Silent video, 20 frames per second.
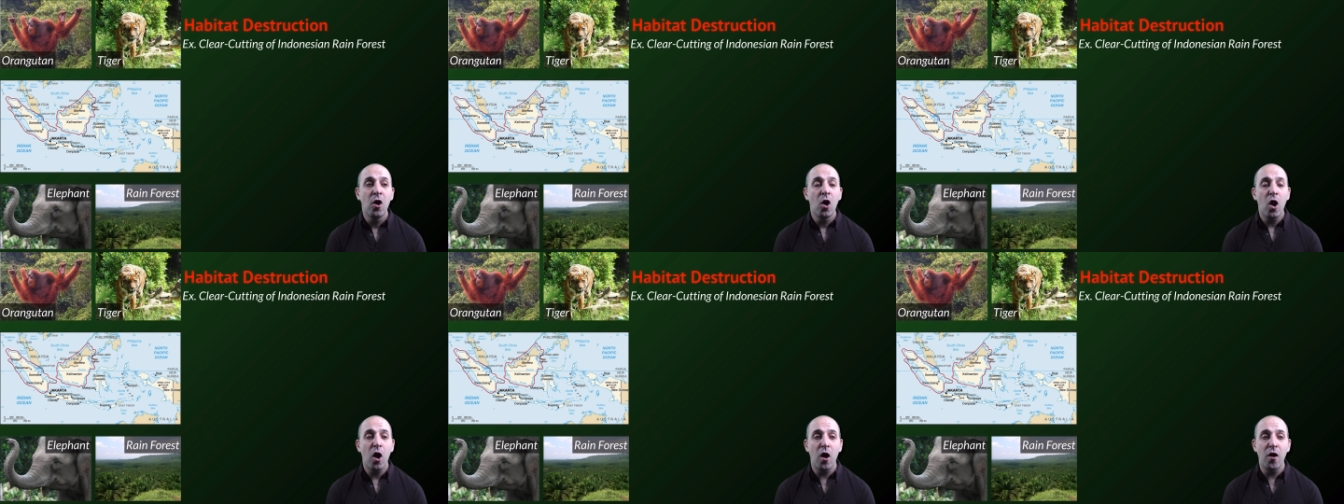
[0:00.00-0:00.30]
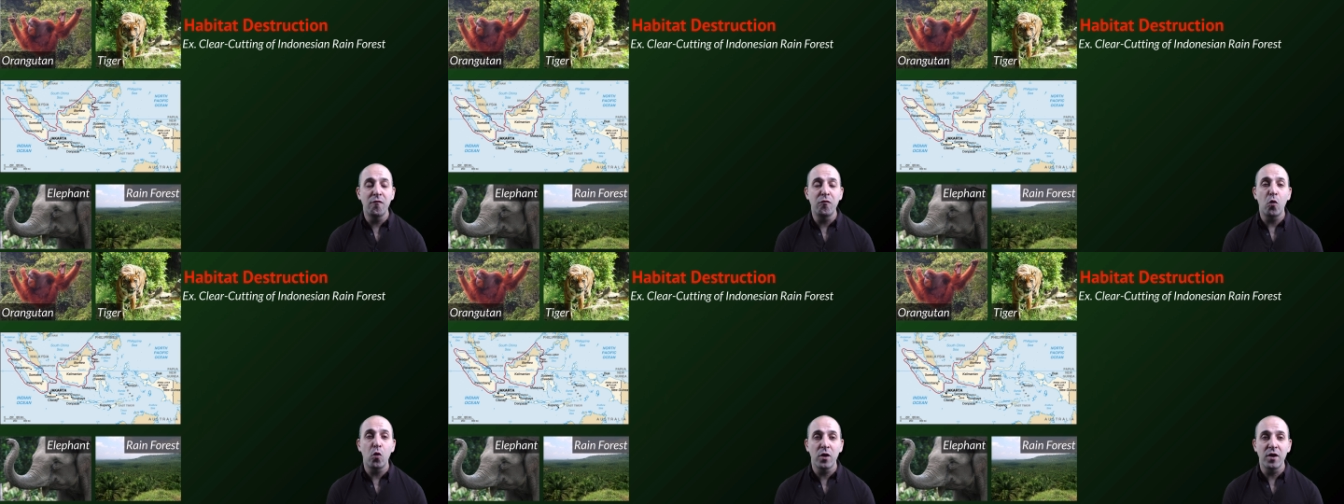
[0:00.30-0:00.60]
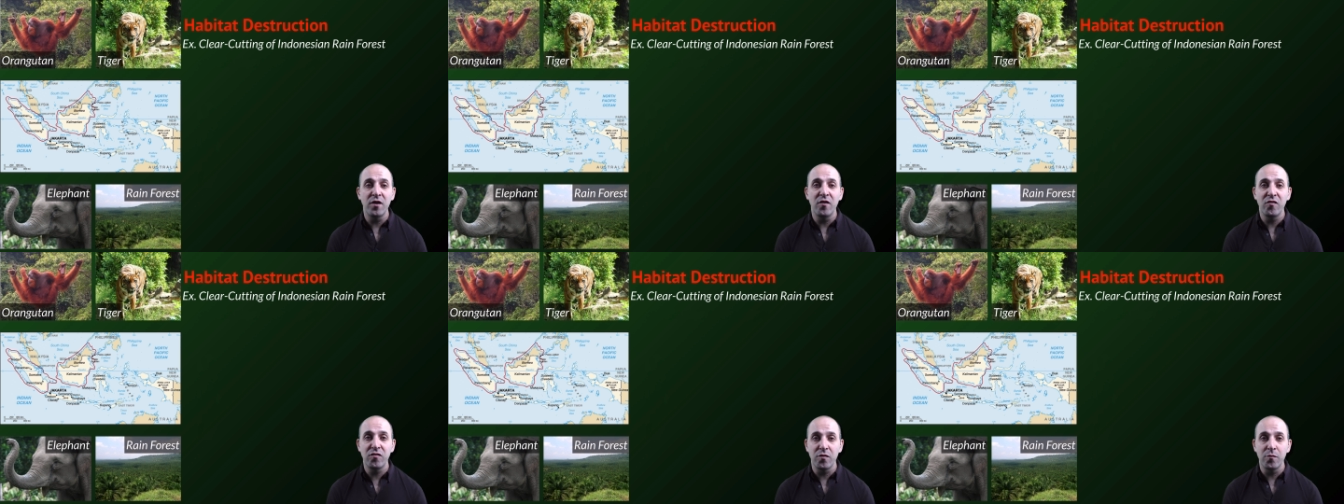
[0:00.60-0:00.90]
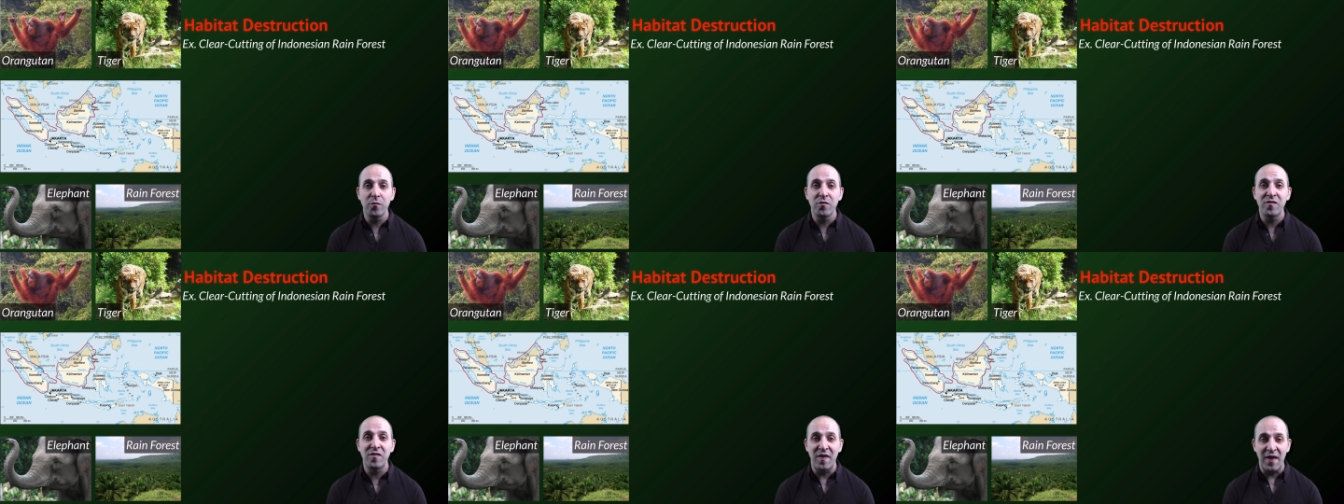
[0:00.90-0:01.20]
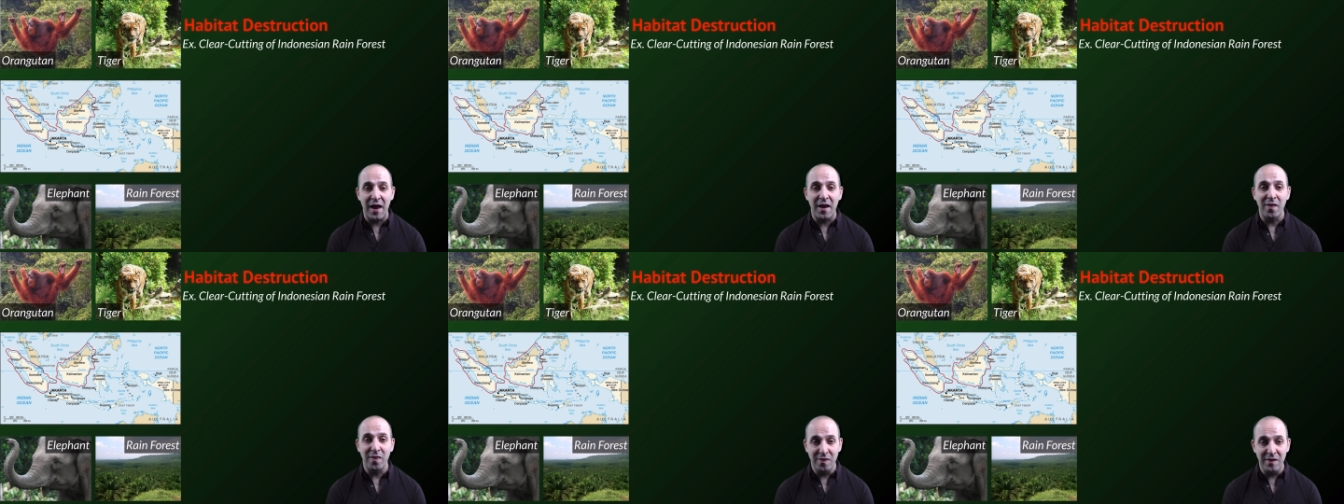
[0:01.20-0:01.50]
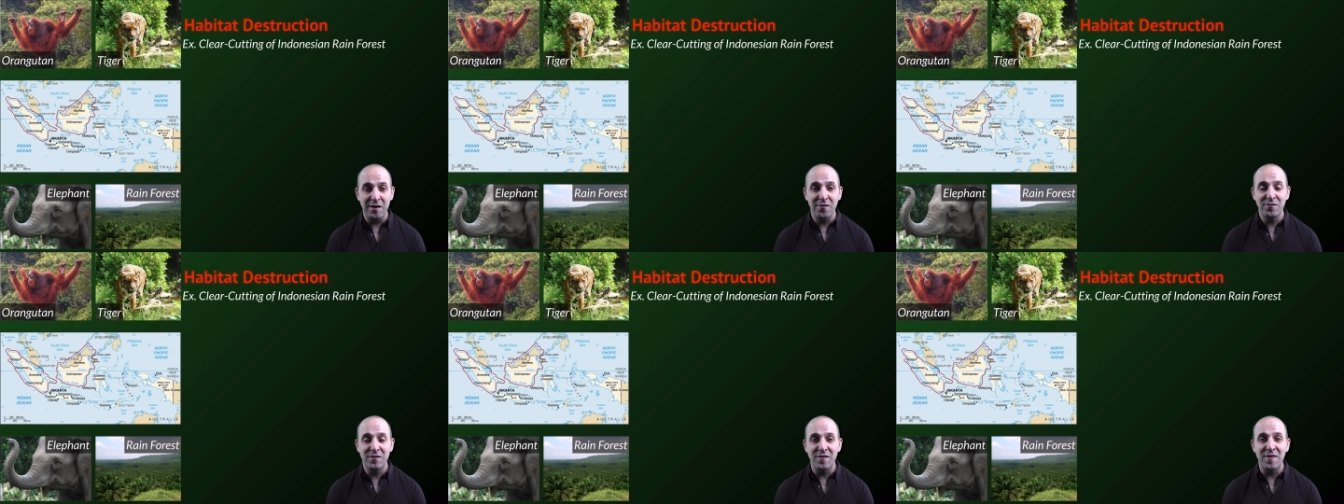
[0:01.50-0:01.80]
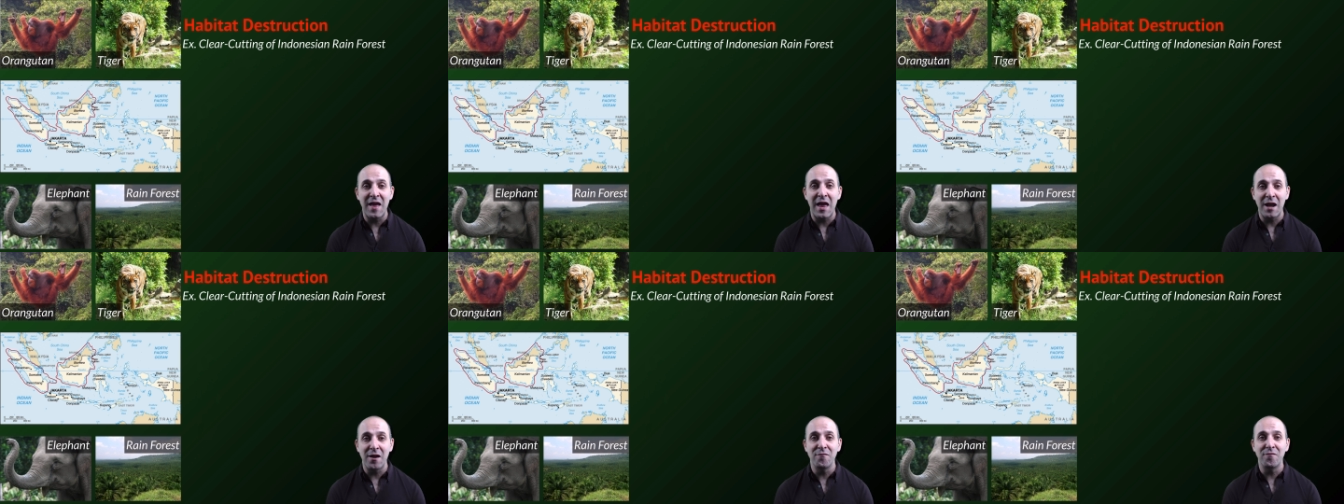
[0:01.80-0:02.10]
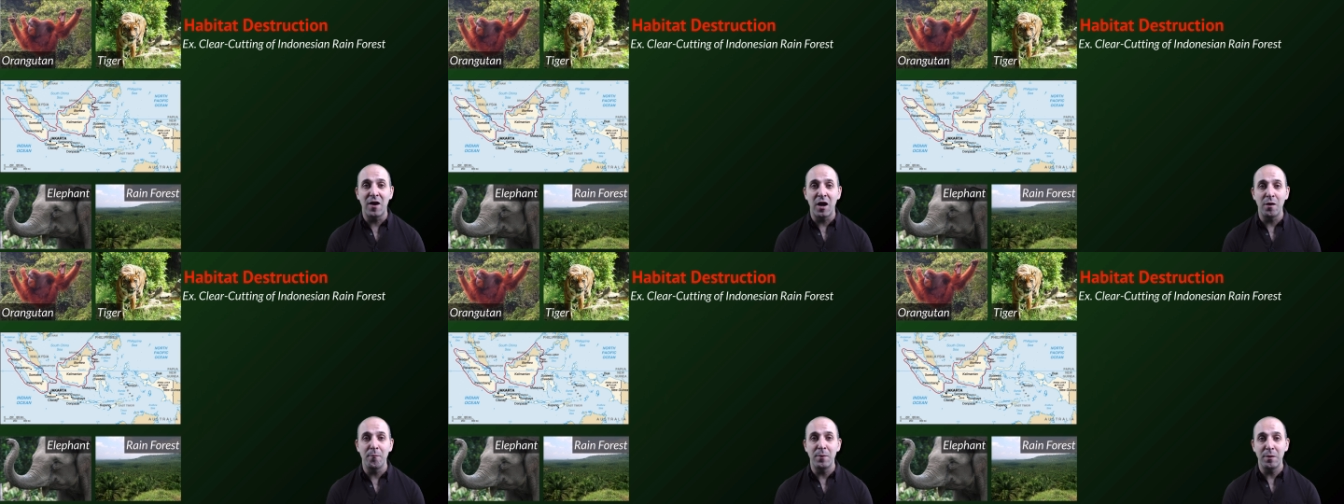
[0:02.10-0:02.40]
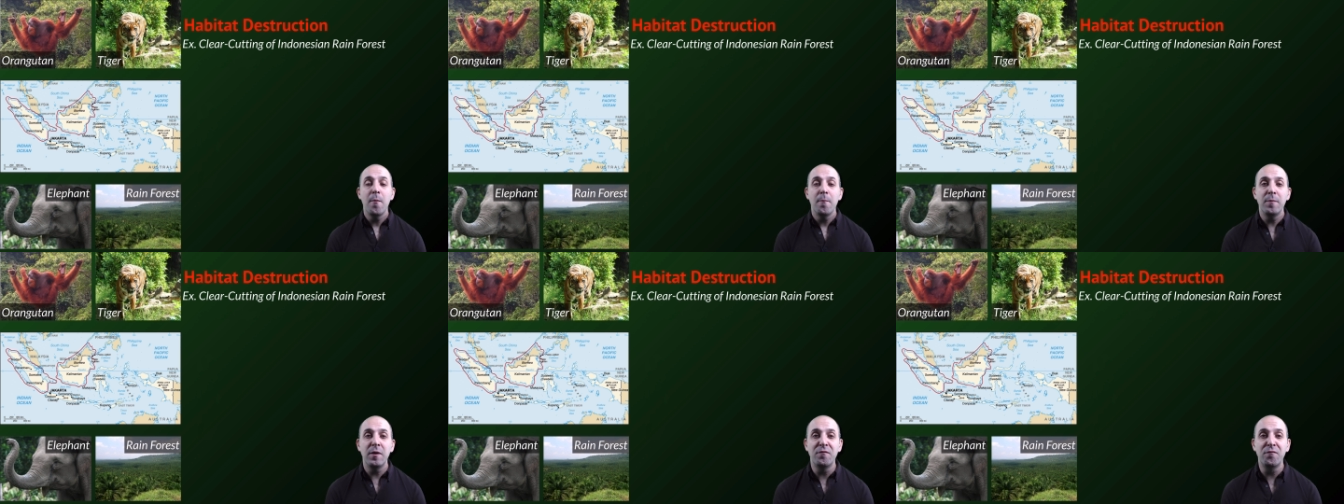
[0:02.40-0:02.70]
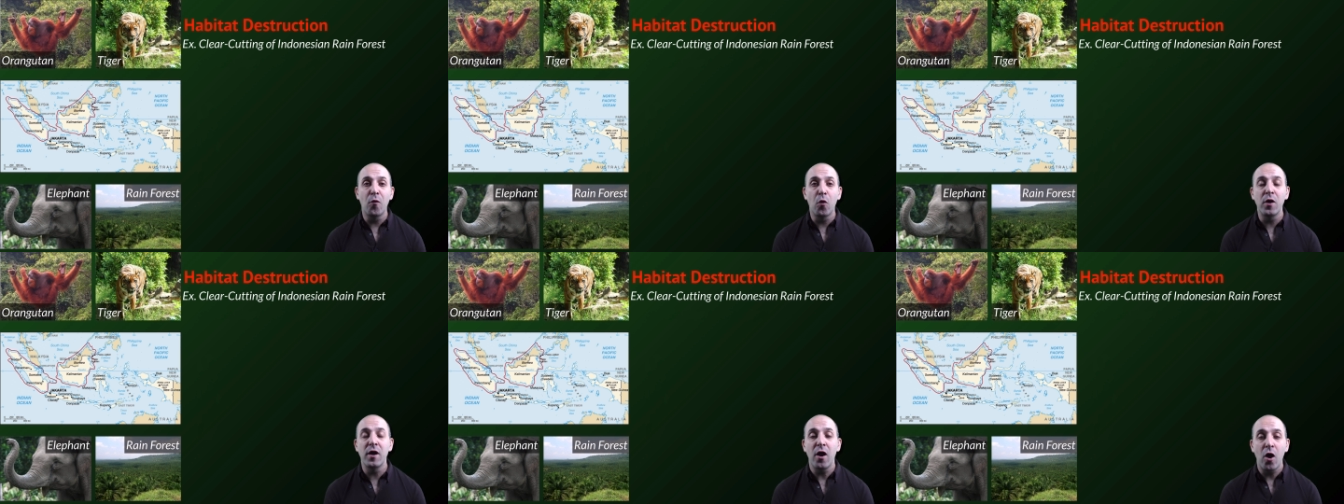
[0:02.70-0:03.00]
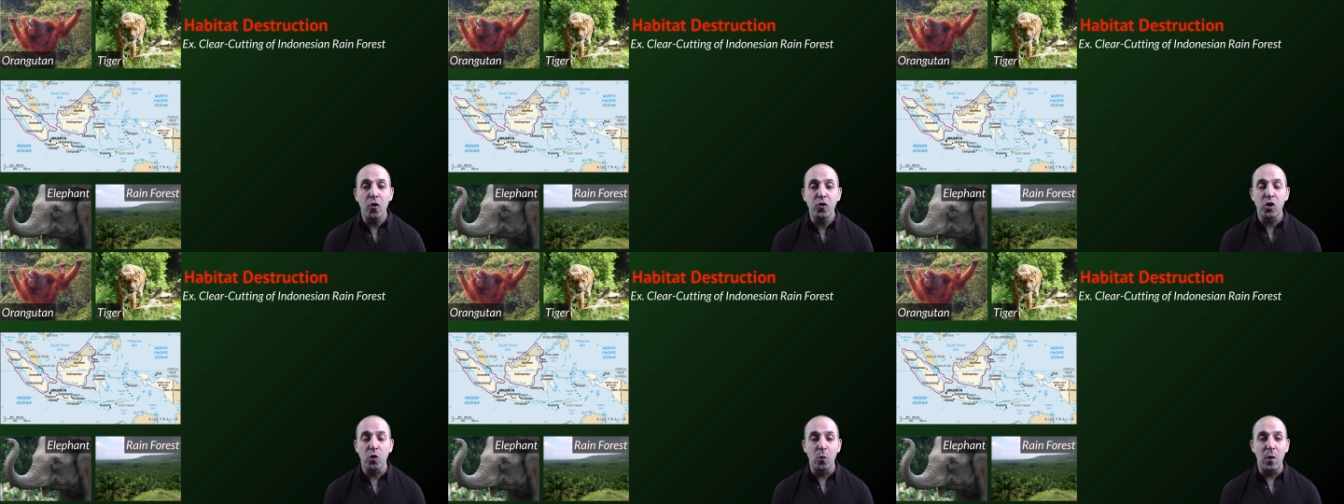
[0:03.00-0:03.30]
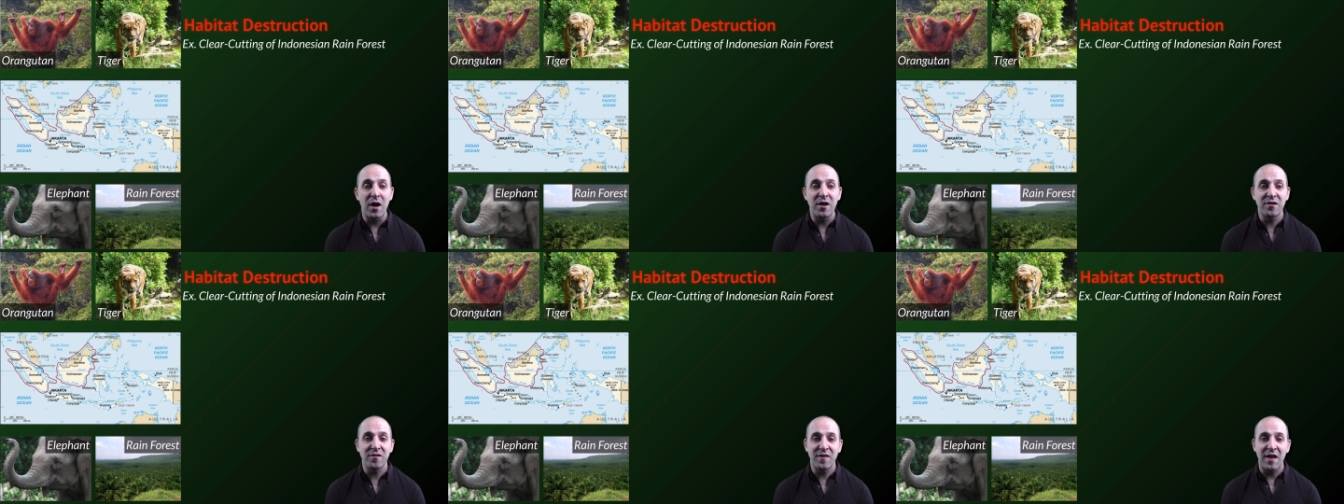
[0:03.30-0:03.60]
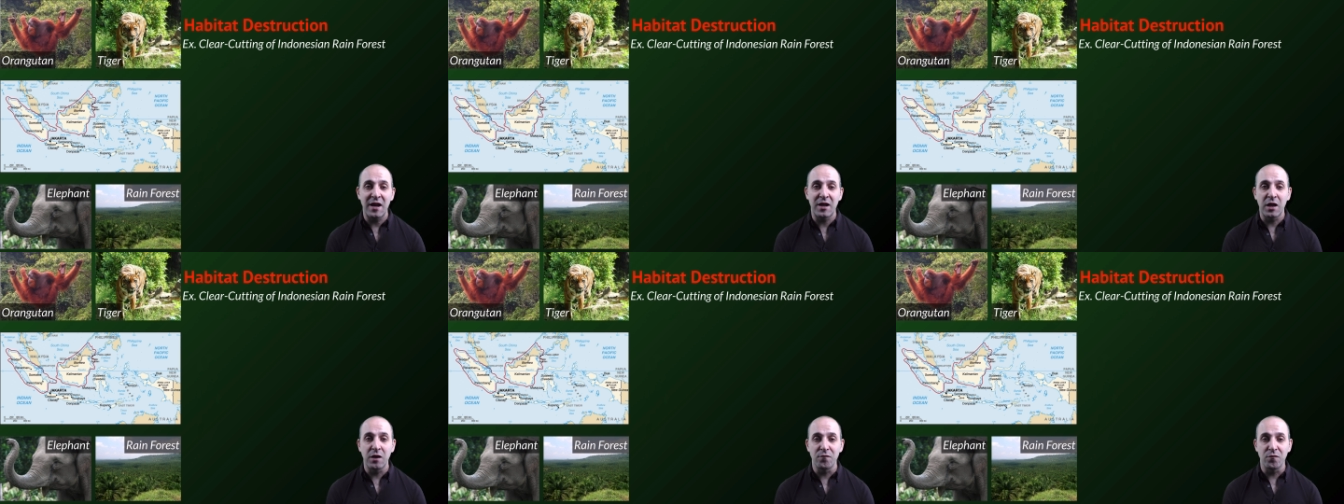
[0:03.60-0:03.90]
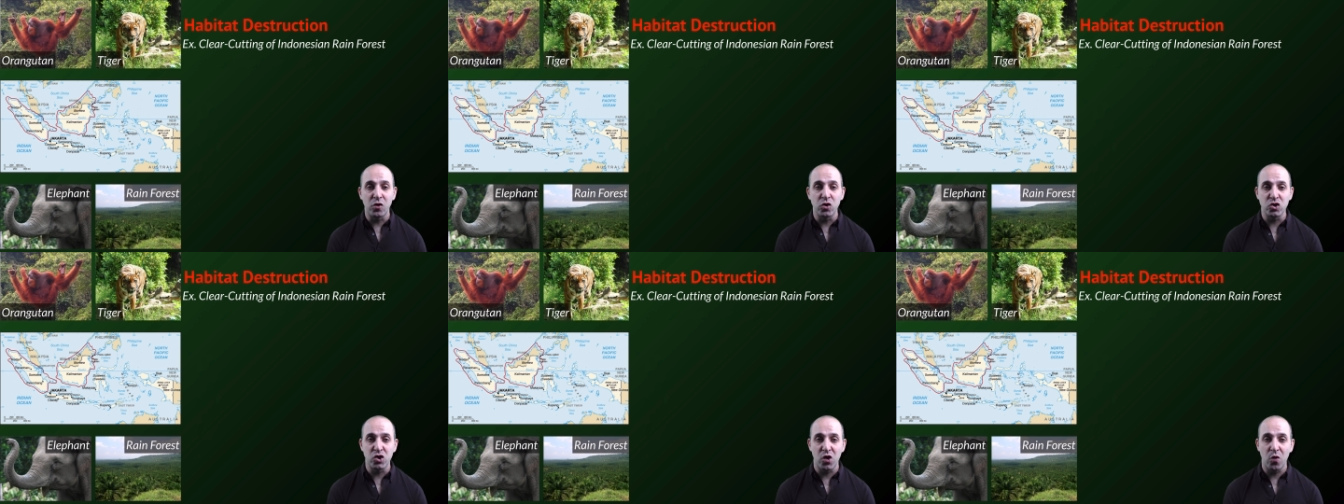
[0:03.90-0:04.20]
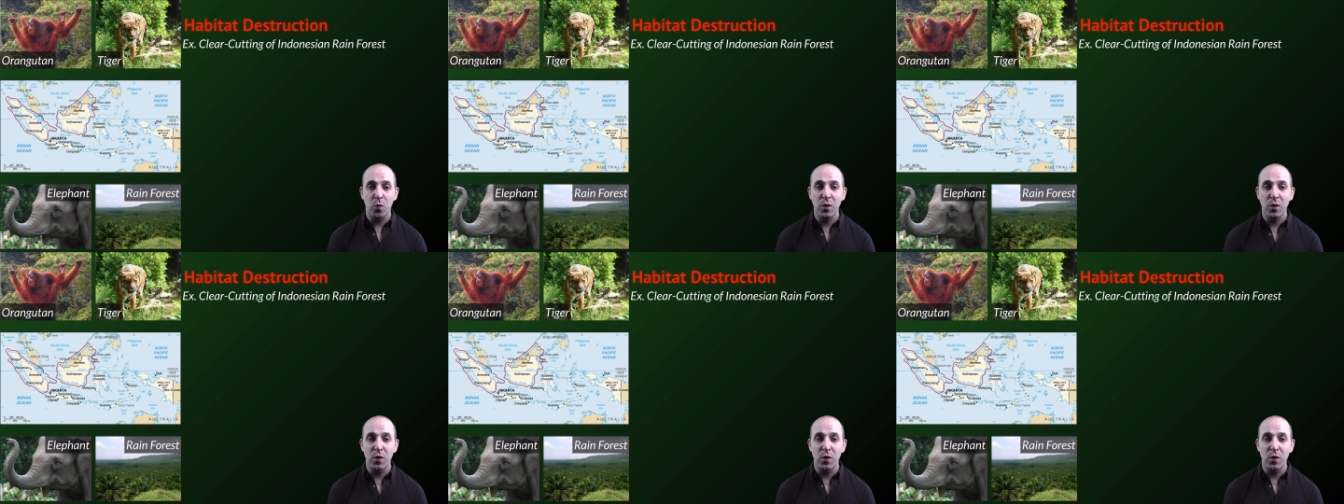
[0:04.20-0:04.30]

of organisms that lived in that environment before it underwent that conversion.